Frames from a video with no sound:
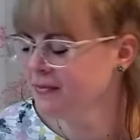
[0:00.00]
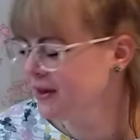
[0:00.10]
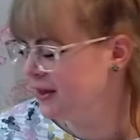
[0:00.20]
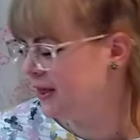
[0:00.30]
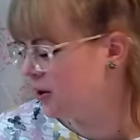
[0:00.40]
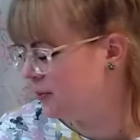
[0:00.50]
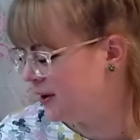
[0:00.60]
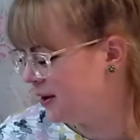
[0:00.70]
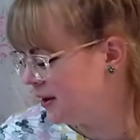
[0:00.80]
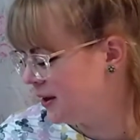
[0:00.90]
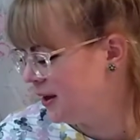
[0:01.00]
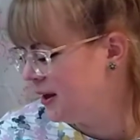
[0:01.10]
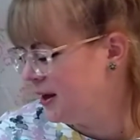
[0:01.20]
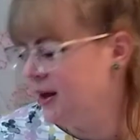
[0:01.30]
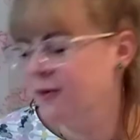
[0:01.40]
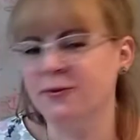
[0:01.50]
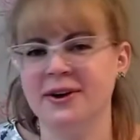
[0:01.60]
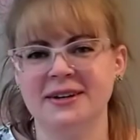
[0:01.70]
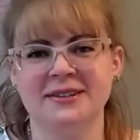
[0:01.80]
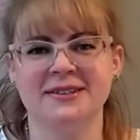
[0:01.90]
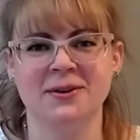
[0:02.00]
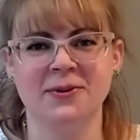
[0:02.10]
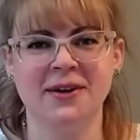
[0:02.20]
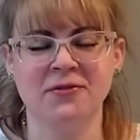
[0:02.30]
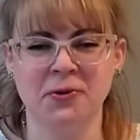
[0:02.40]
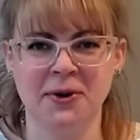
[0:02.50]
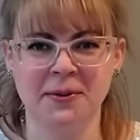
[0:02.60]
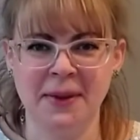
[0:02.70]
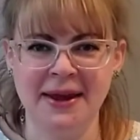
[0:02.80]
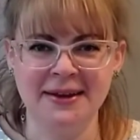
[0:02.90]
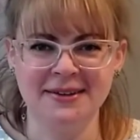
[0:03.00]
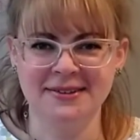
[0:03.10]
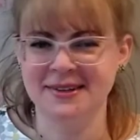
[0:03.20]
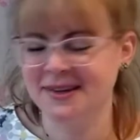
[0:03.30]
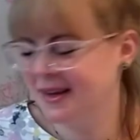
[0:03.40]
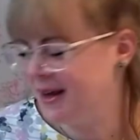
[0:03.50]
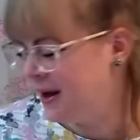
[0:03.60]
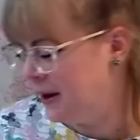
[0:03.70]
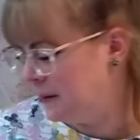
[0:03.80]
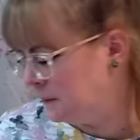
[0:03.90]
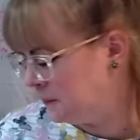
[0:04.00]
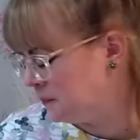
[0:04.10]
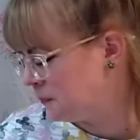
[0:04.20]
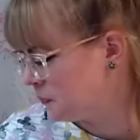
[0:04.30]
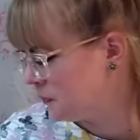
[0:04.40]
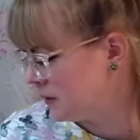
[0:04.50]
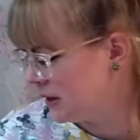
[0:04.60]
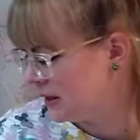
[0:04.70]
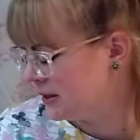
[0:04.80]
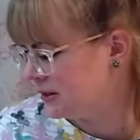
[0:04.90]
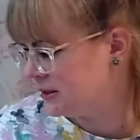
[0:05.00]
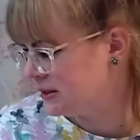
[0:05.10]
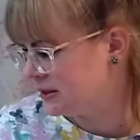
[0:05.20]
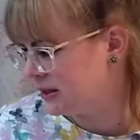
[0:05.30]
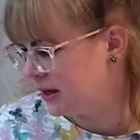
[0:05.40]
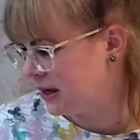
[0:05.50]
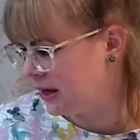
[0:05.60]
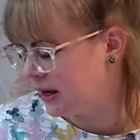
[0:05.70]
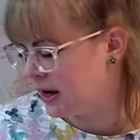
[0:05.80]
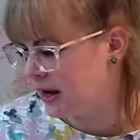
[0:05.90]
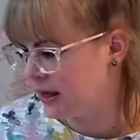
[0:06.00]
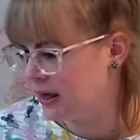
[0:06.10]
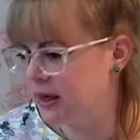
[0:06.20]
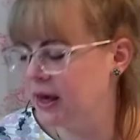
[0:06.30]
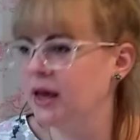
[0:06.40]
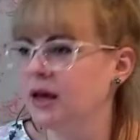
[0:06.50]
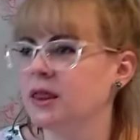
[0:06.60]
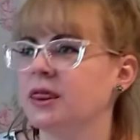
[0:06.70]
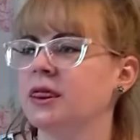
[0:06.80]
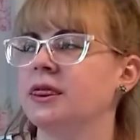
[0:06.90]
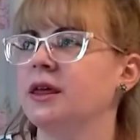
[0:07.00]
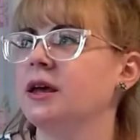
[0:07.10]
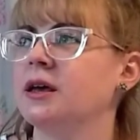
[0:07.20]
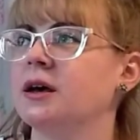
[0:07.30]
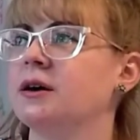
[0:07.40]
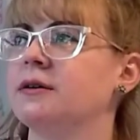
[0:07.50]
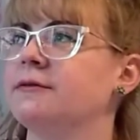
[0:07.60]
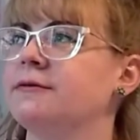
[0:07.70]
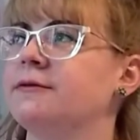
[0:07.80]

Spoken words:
that'll be fun to see what everyone makes. Let's see, I can't think of